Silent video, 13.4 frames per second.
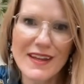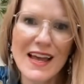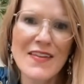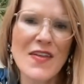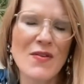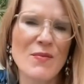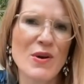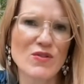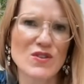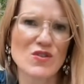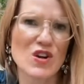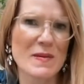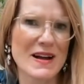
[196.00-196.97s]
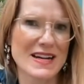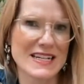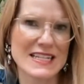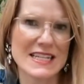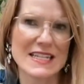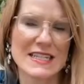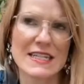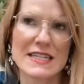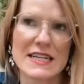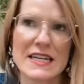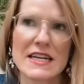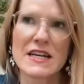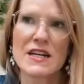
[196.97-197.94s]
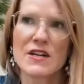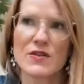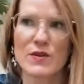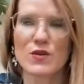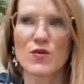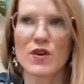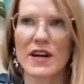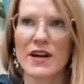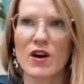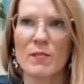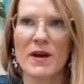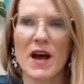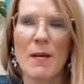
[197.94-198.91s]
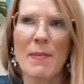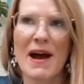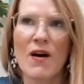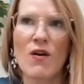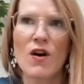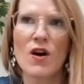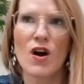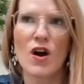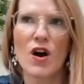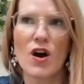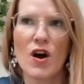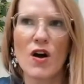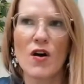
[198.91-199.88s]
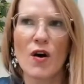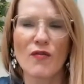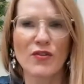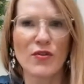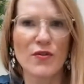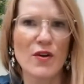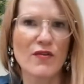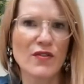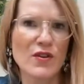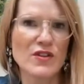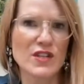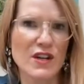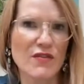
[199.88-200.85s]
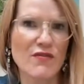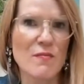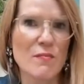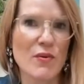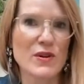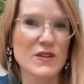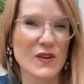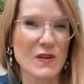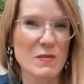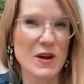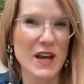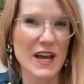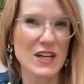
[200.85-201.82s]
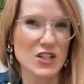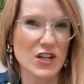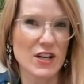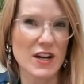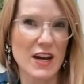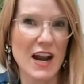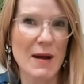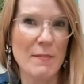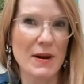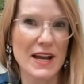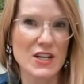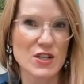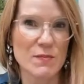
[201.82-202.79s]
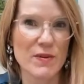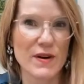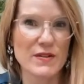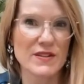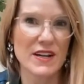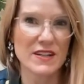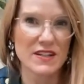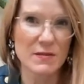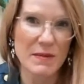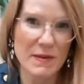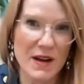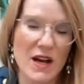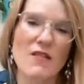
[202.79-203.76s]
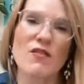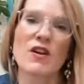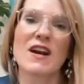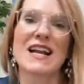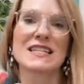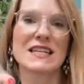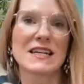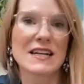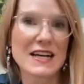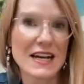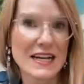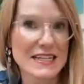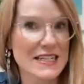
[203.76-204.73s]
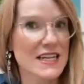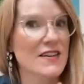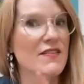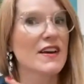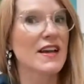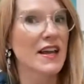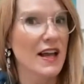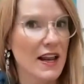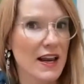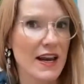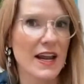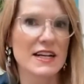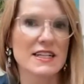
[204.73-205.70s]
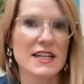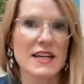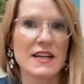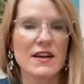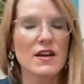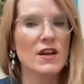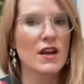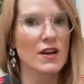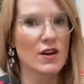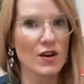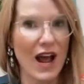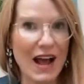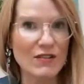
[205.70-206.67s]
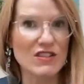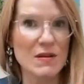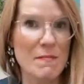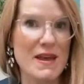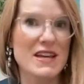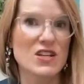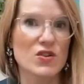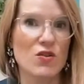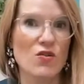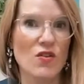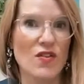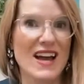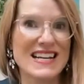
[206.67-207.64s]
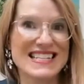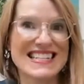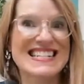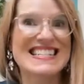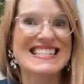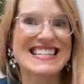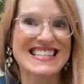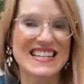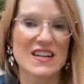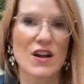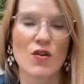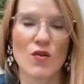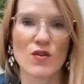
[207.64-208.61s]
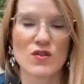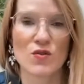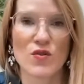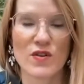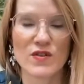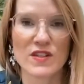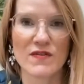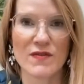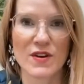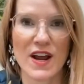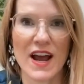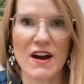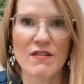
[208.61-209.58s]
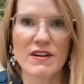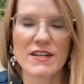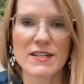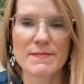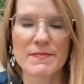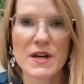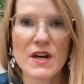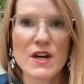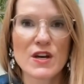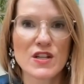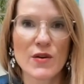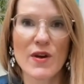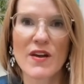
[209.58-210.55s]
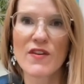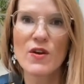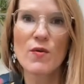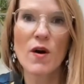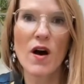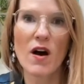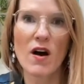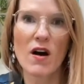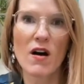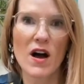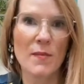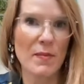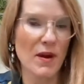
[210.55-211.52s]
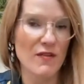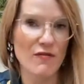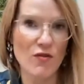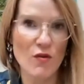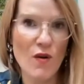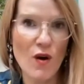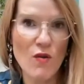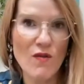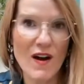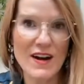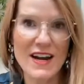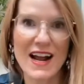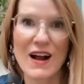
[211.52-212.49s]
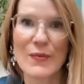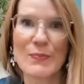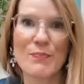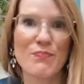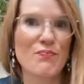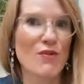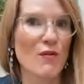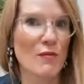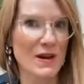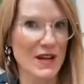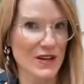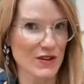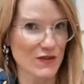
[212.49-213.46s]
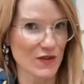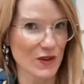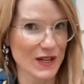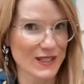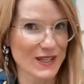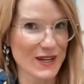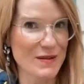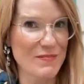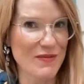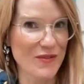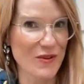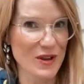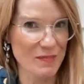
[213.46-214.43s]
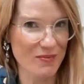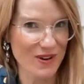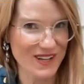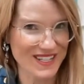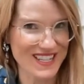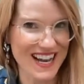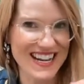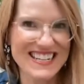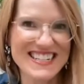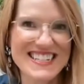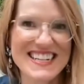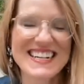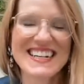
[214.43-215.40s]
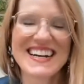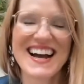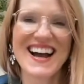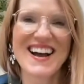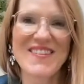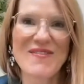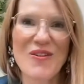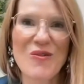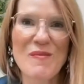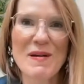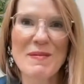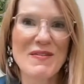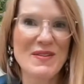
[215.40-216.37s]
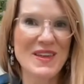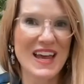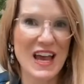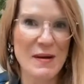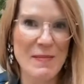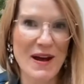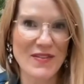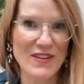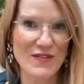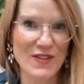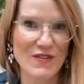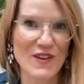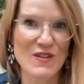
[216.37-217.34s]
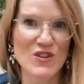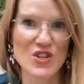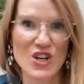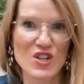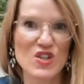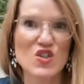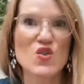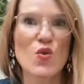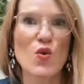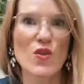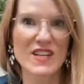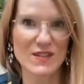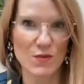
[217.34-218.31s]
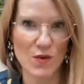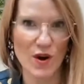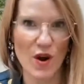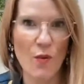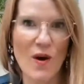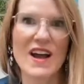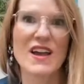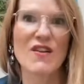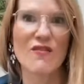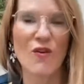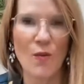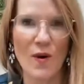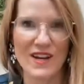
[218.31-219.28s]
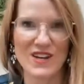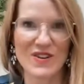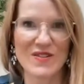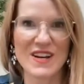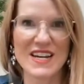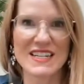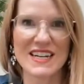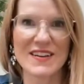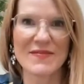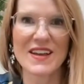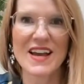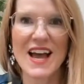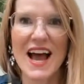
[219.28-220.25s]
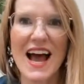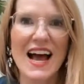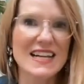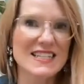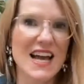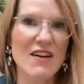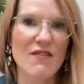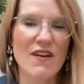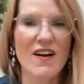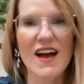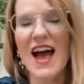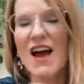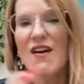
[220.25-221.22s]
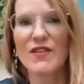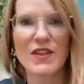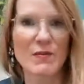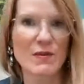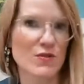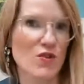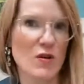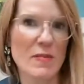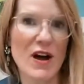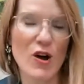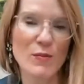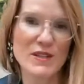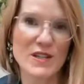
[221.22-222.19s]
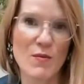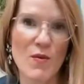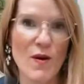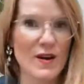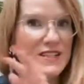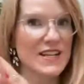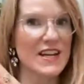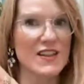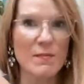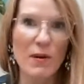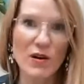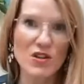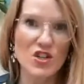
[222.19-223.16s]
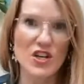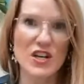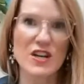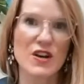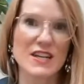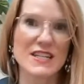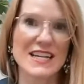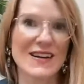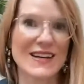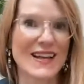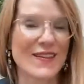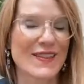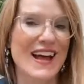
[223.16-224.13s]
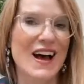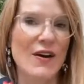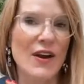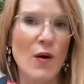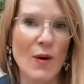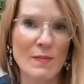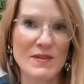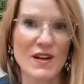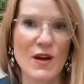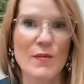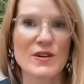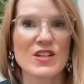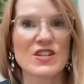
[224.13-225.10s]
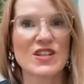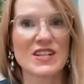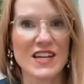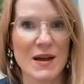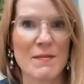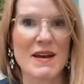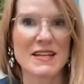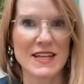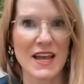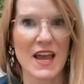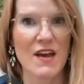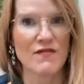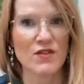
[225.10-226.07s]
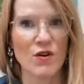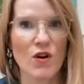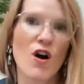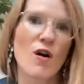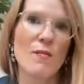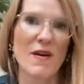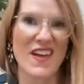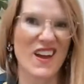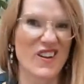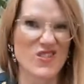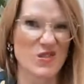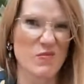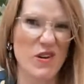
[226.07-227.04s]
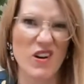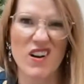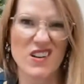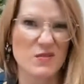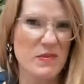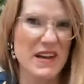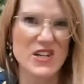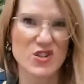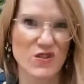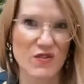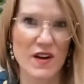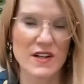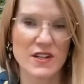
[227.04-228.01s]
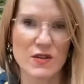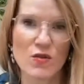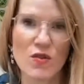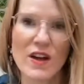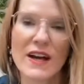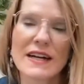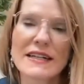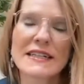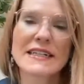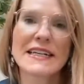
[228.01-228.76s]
And then we also talk about consistency. So we talk a little bit about often there are a few different points of communication in an application process. So maybe a covering letter, a CV, LinkedIn, how to make sure that that is consistent across all those different areas. So if you are applying for a role right now, probably a useful listen before you press send. Or maybe if you're thinking about this for the future, store this one away for when you need it. As ever, everything we talk about will be summarized in the pod sheet. You can download that on our website, which is just amazingif.com, and then go to the podcast page. You'll find it all there.